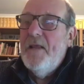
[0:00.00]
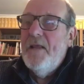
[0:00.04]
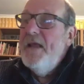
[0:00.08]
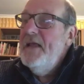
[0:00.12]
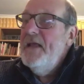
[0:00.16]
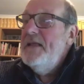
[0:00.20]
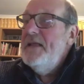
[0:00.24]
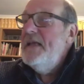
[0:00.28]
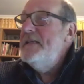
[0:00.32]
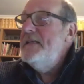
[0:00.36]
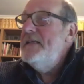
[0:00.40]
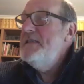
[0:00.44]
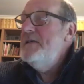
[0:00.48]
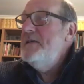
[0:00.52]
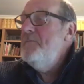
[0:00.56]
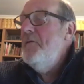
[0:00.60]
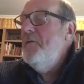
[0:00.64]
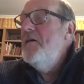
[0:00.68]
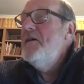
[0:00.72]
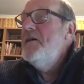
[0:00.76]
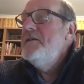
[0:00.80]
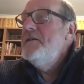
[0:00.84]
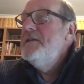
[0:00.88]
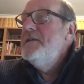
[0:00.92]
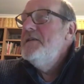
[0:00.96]
Yes, it
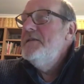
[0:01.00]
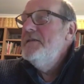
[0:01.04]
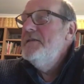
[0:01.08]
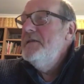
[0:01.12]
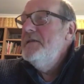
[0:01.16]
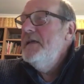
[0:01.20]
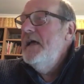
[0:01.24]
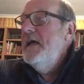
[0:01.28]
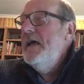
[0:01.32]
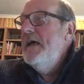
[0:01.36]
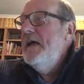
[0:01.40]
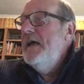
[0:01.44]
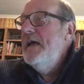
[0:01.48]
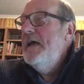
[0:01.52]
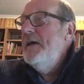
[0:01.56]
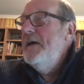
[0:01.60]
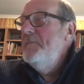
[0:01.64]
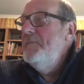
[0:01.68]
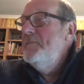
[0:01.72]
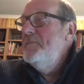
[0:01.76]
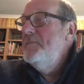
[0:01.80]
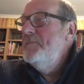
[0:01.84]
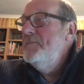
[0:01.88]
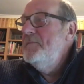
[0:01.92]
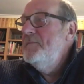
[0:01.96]
was.
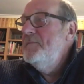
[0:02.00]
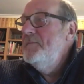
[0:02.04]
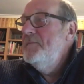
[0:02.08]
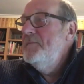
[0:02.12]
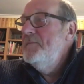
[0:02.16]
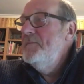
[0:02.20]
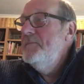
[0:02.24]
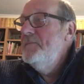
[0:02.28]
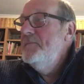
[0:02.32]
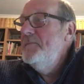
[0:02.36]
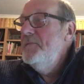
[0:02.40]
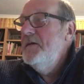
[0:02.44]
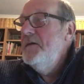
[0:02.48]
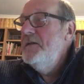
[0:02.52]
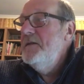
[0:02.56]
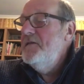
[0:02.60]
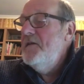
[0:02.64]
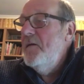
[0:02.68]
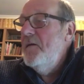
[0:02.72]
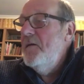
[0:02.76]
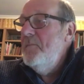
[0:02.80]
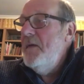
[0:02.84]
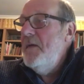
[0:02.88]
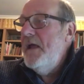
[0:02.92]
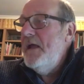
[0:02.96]
With
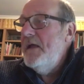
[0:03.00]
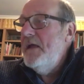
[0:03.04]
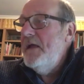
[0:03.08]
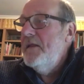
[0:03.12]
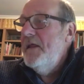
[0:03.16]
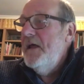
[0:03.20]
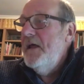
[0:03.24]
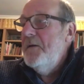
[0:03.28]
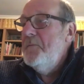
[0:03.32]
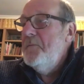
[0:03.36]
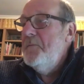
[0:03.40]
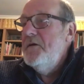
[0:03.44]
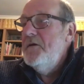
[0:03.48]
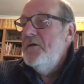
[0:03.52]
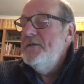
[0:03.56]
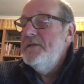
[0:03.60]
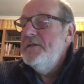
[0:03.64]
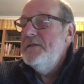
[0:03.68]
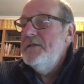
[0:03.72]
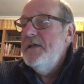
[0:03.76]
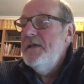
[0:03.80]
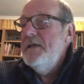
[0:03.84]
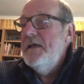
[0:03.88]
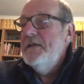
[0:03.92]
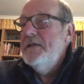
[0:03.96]
Tom Baker, that was,
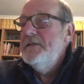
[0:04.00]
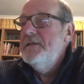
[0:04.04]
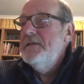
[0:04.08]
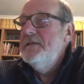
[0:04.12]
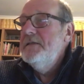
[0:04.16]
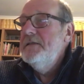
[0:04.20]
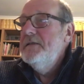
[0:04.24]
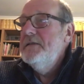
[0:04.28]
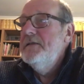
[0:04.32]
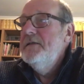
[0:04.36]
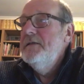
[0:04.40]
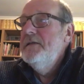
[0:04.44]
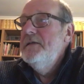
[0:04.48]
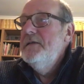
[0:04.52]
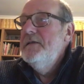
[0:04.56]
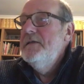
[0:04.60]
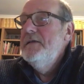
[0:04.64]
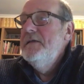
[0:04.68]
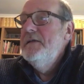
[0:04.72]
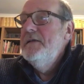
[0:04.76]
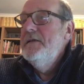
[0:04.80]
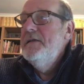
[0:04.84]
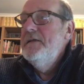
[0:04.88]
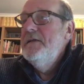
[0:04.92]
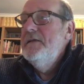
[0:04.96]
yes.
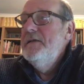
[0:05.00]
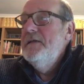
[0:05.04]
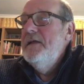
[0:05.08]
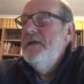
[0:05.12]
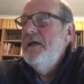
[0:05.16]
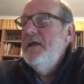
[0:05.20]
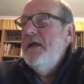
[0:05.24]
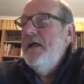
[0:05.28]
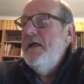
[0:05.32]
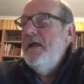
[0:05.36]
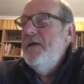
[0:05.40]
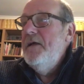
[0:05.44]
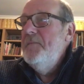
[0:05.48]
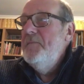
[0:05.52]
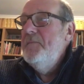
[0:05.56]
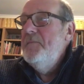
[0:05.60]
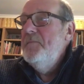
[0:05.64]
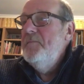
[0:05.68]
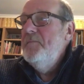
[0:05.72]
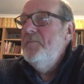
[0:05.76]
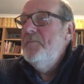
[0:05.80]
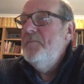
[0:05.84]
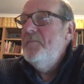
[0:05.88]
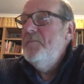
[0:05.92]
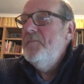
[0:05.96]

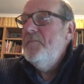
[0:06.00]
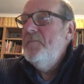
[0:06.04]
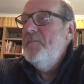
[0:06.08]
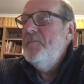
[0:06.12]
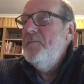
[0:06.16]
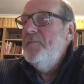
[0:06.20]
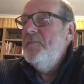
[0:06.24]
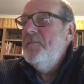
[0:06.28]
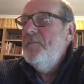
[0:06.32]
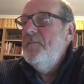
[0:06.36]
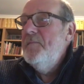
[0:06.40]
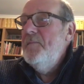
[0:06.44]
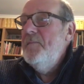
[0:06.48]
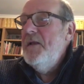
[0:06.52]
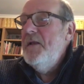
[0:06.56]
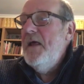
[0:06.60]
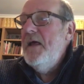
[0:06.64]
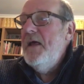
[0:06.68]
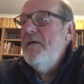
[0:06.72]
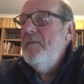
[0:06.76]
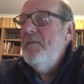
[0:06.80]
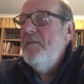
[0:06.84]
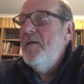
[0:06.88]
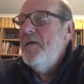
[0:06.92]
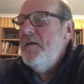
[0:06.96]

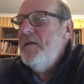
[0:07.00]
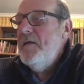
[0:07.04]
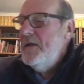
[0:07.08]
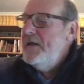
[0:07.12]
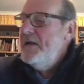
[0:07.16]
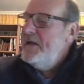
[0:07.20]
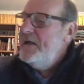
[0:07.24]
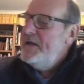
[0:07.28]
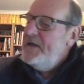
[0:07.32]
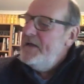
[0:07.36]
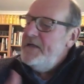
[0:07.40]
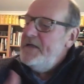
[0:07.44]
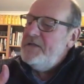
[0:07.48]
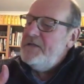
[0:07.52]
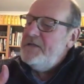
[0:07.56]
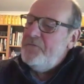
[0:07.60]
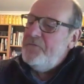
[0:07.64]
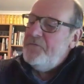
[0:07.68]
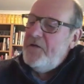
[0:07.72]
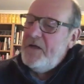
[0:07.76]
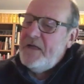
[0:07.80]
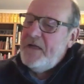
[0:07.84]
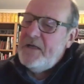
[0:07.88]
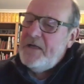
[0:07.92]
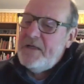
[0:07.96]
It's
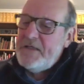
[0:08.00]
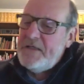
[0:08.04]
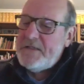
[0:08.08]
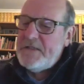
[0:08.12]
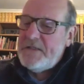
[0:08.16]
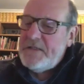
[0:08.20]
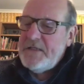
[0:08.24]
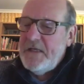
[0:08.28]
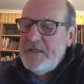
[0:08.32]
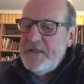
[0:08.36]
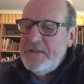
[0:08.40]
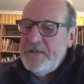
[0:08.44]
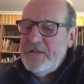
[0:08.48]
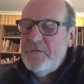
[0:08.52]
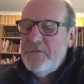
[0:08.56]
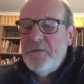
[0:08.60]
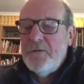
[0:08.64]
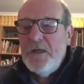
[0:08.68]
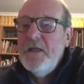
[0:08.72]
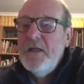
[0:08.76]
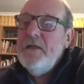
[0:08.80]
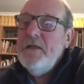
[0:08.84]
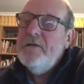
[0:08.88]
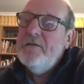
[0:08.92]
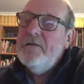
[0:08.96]
funny listening to
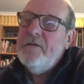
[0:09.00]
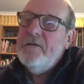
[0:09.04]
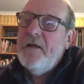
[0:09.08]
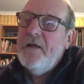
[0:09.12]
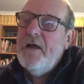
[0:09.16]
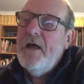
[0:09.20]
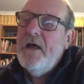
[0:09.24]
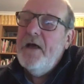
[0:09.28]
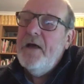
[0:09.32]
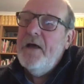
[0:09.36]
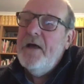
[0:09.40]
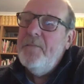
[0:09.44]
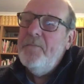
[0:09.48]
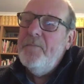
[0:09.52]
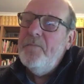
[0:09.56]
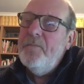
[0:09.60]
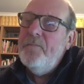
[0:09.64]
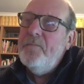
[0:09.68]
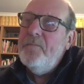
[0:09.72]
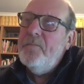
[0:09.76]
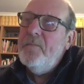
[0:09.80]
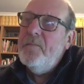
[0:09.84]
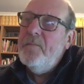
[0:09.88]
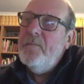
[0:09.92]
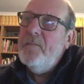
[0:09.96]
it.
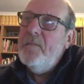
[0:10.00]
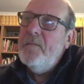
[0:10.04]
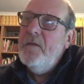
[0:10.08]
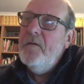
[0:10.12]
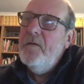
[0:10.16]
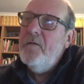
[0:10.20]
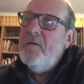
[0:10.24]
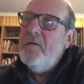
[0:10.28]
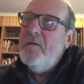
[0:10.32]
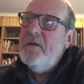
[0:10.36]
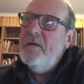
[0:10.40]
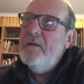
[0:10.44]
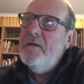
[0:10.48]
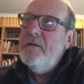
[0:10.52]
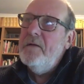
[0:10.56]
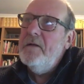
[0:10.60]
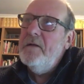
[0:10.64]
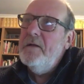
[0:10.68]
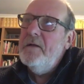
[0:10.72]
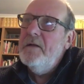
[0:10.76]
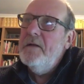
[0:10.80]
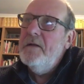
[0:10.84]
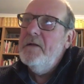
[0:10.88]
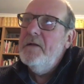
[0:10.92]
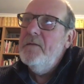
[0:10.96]
You can,
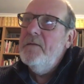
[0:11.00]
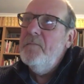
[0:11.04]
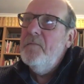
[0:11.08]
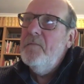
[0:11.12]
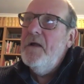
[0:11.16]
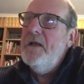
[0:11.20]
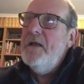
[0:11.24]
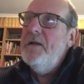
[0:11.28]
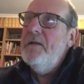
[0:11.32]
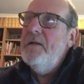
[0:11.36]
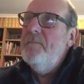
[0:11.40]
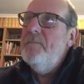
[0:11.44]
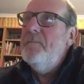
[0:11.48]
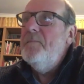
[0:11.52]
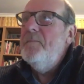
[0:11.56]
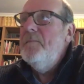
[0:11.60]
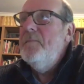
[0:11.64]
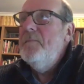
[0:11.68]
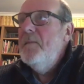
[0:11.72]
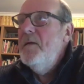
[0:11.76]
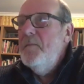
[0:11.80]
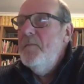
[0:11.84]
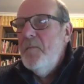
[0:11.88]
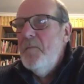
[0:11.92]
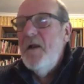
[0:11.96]
when
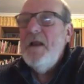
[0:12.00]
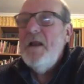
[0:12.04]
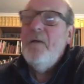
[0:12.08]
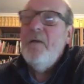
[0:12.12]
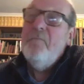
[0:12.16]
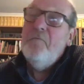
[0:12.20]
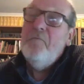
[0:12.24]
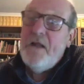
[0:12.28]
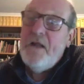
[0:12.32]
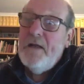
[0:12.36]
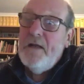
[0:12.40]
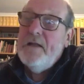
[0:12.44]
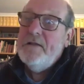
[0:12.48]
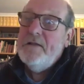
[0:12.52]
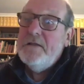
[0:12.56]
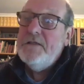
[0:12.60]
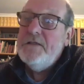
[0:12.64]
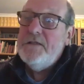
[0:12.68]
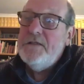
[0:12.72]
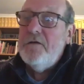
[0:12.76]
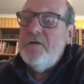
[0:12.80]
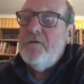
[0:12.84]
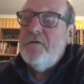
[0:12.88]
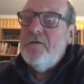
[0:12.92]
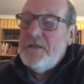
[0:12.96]
I'm reading the
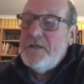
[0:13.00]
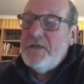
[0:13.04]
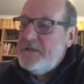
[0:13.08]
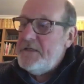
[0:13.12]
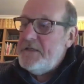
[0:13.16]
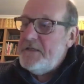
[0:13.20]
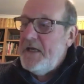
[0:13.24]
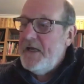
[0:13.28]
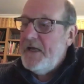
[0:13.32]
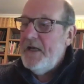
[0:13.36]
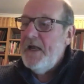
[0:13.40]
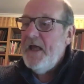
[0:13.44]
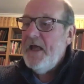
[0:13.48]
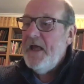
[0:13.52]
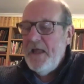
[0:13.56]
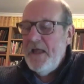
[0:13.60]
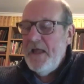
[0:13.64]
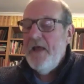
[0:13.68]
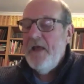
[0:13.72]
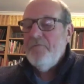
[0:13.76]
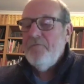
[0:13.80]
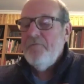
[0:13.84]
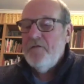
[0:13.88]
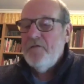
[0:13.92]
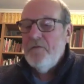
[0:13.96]
stories, say, and I
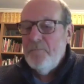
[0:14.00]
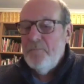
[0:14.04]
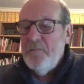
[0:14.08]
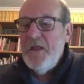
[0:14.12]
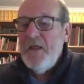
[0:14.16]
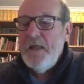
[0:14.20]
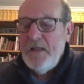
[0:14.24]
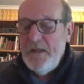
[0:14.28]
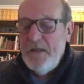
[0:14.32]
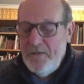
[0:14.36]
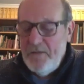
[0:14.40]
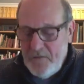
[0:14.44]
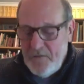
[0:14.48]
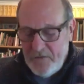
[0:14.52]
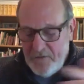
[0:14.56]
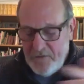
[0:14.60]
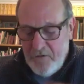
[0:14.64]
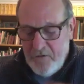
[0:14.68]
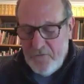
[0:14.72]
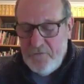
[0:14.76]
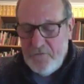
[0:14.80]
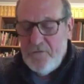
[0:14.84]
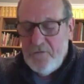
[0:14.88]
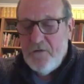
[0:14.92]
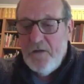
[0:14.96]
have to be the
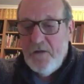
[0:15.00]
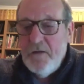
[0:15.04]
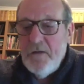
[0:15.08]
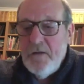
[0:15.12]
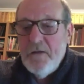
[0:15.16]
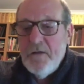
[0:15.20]
Doctor.